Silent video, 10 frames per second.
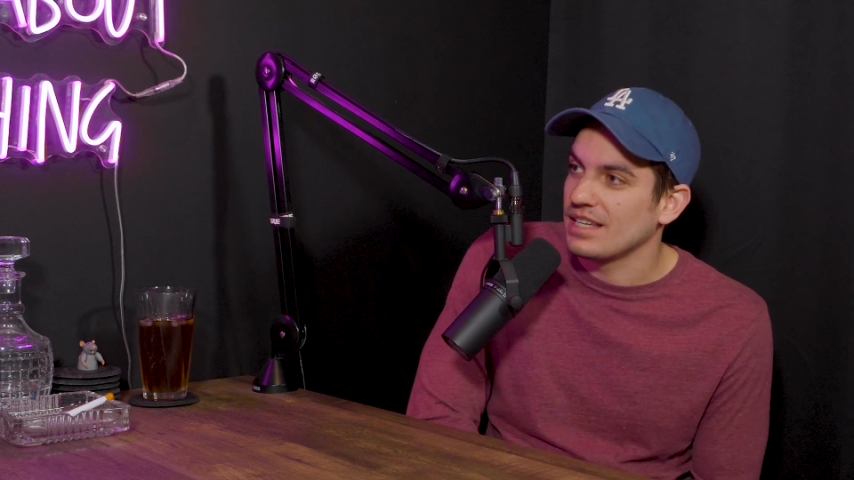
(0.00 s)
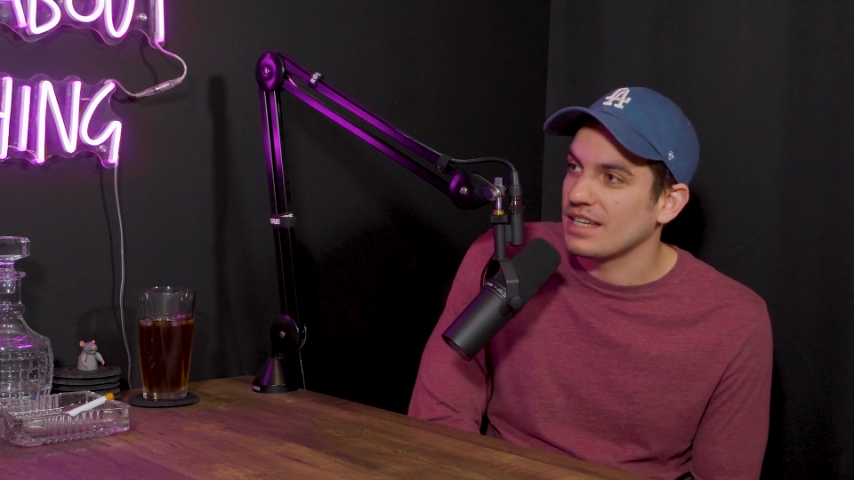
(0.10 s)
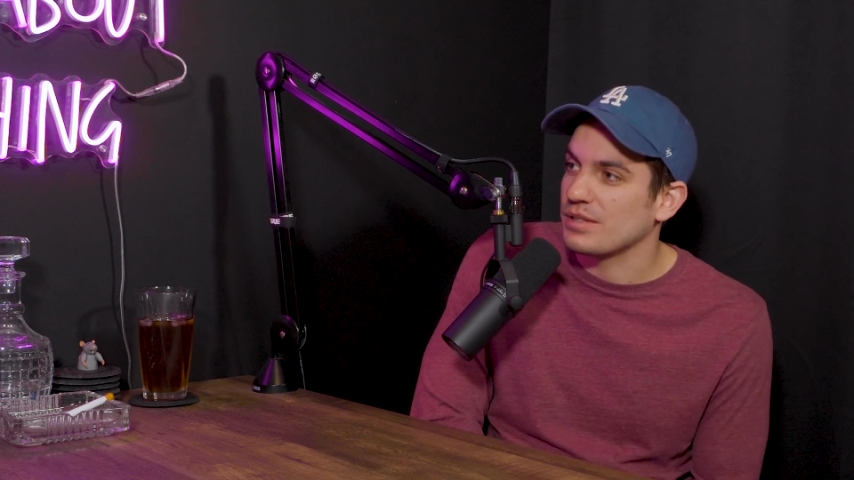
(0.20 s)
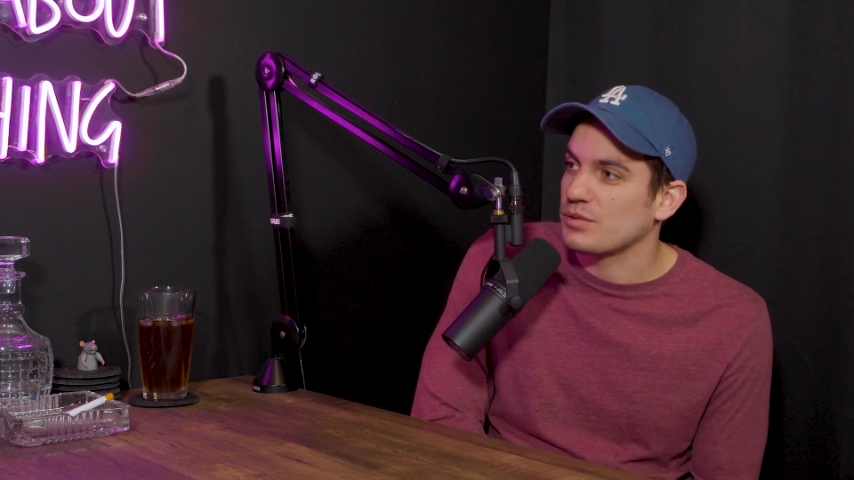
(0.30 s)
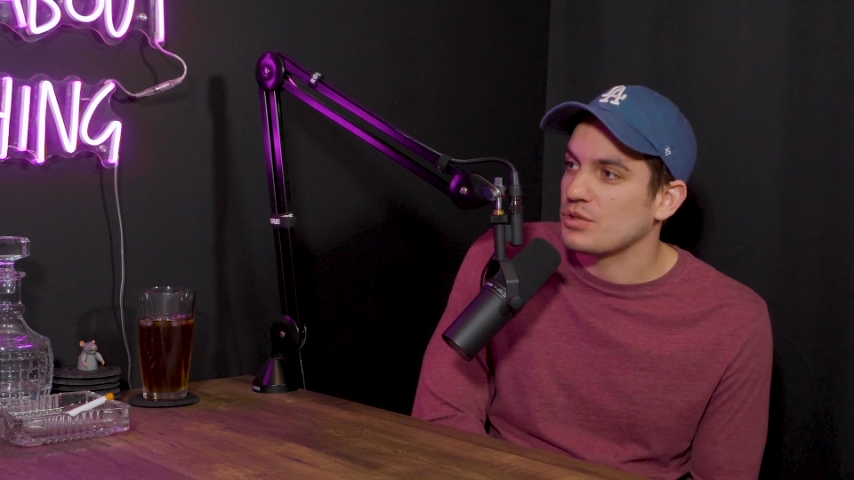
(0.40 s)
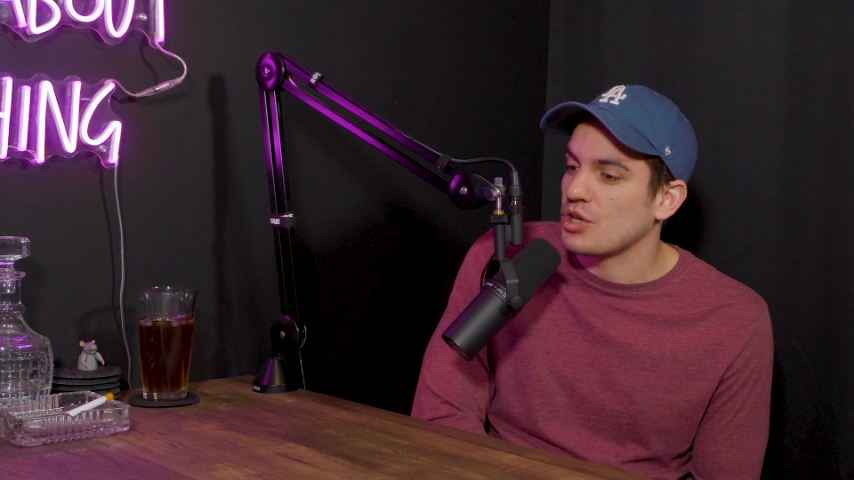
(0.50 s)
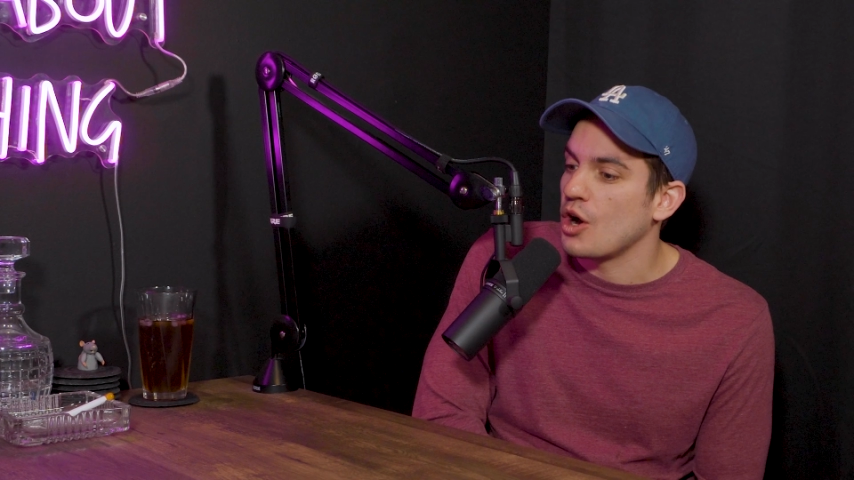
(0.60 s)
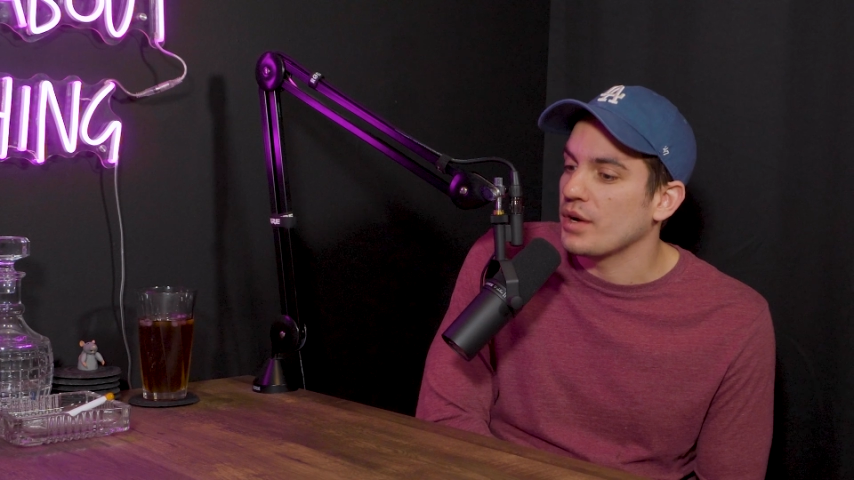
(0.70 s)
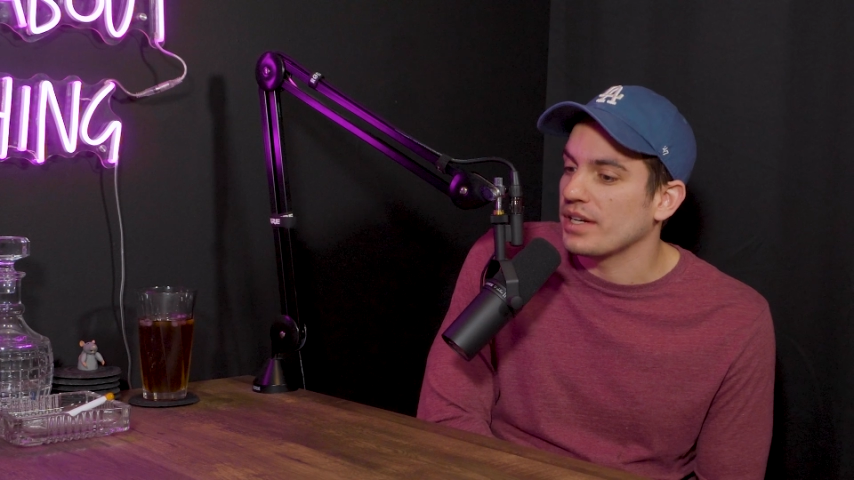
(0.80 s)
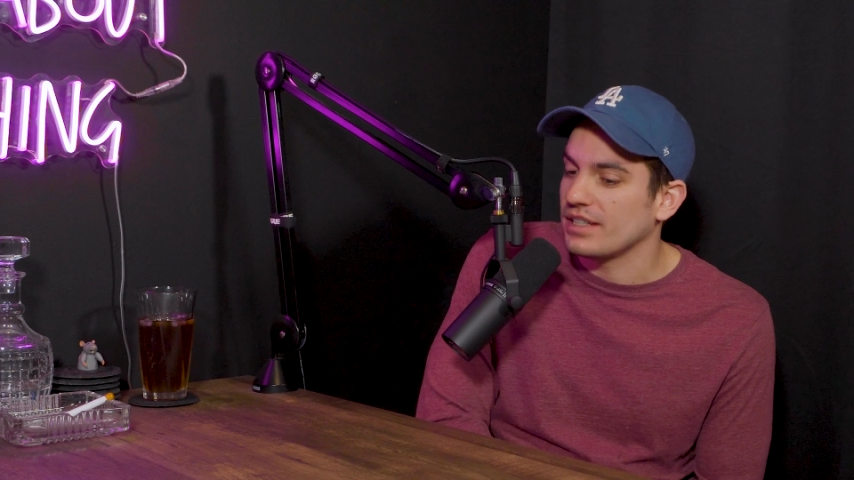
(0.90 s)
Like
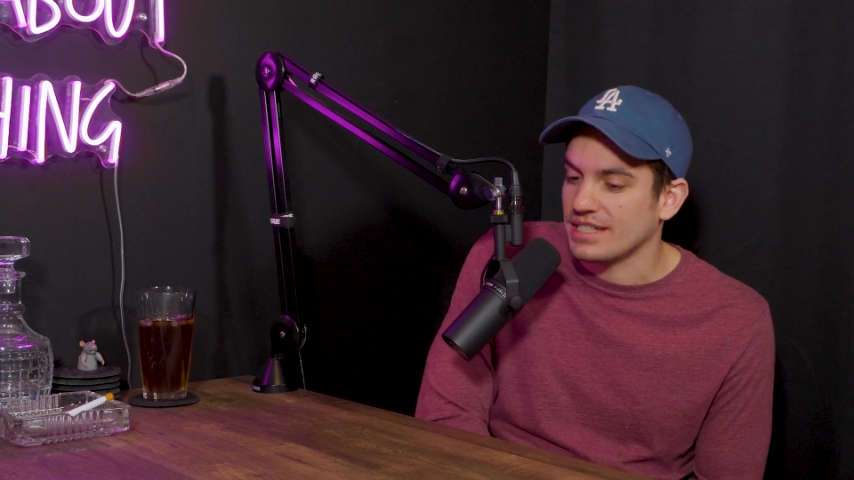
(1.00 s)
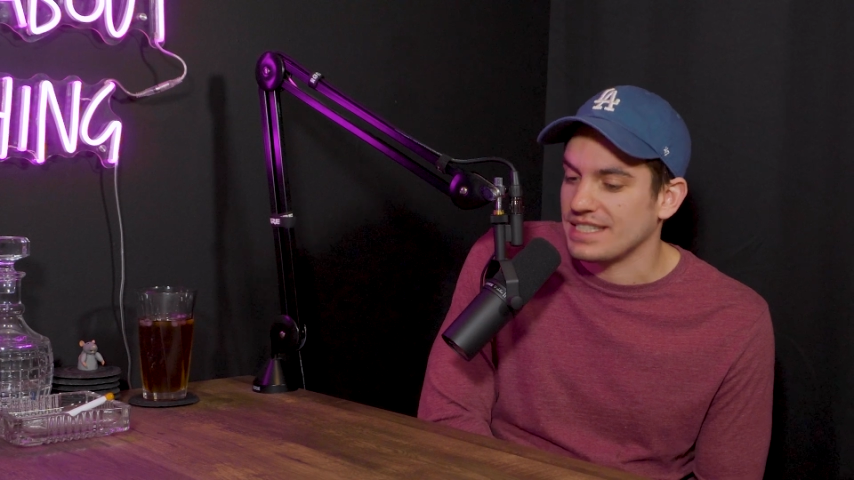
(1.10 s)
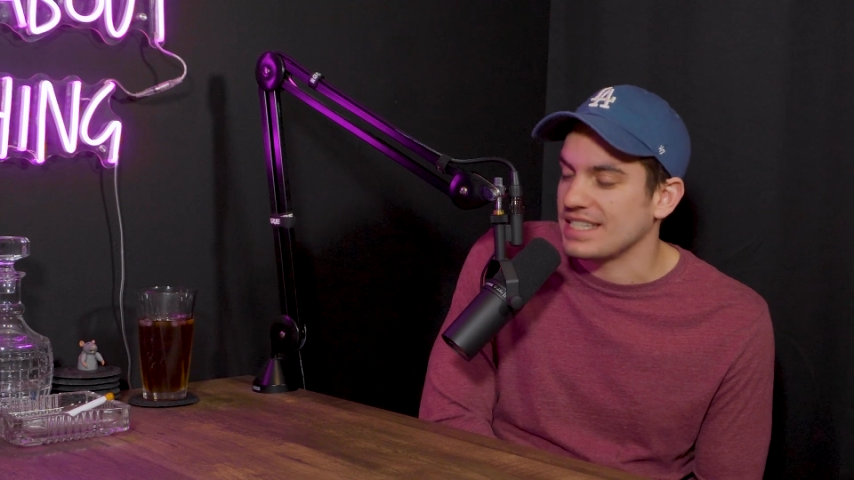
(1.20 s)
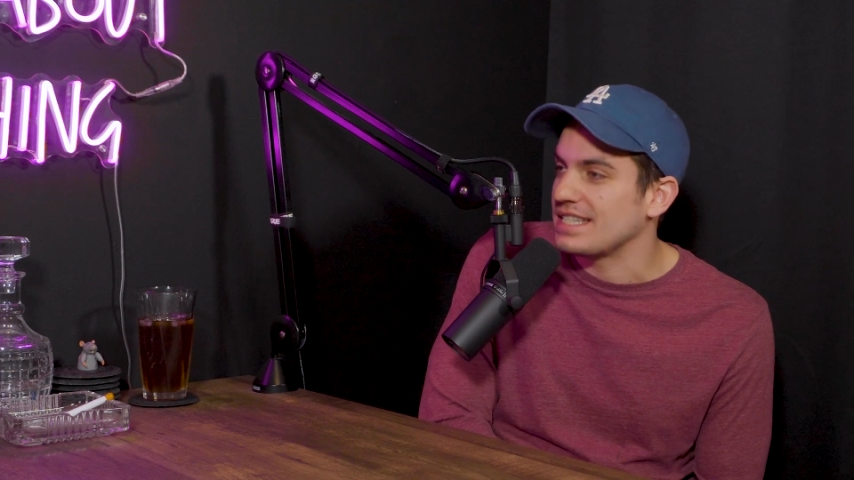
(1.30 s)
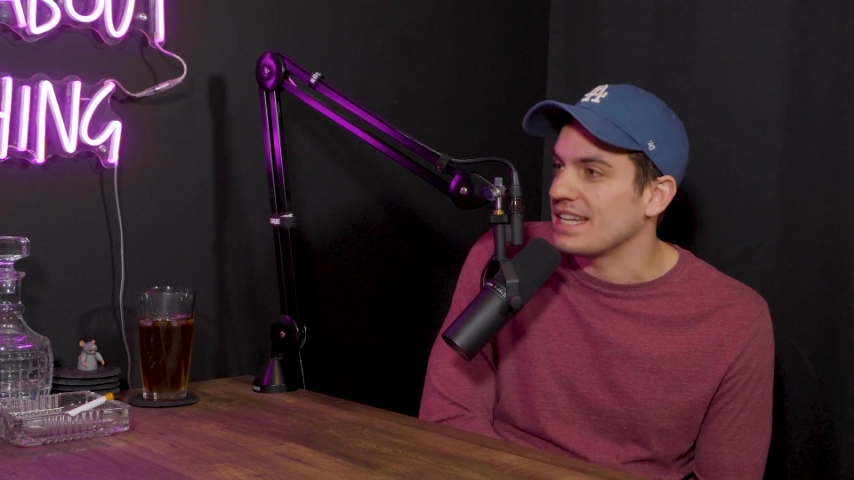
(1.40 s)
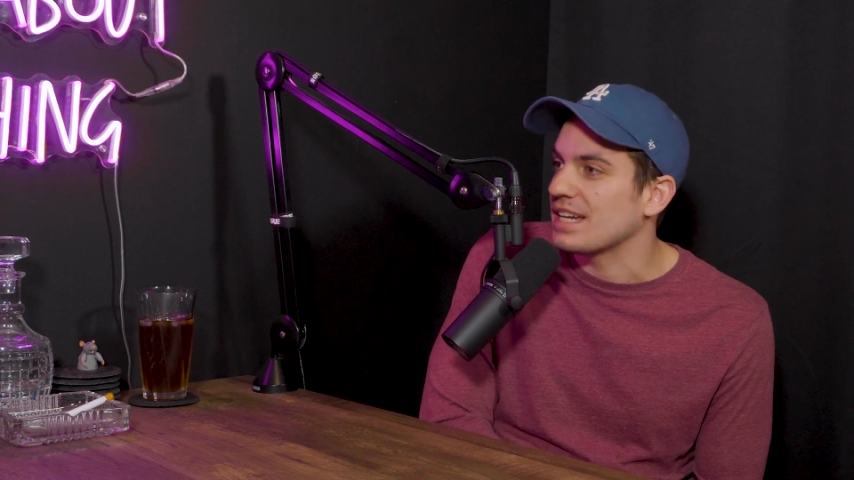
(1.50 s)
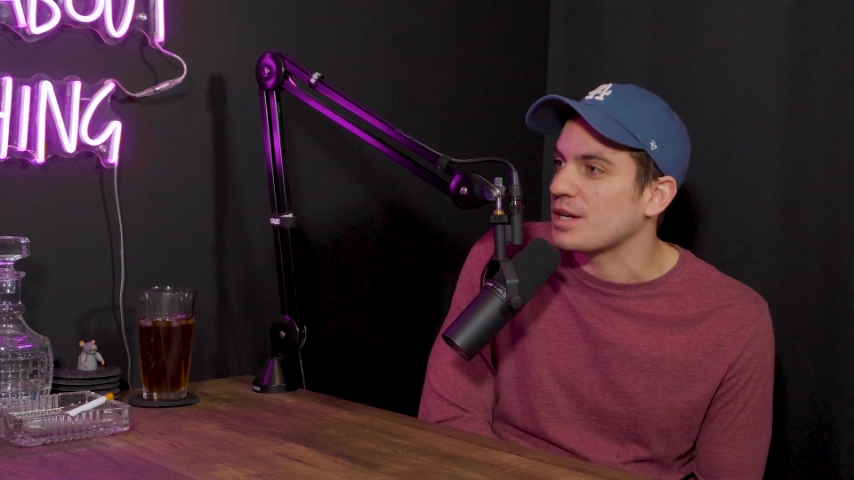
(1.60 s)
showing a sustained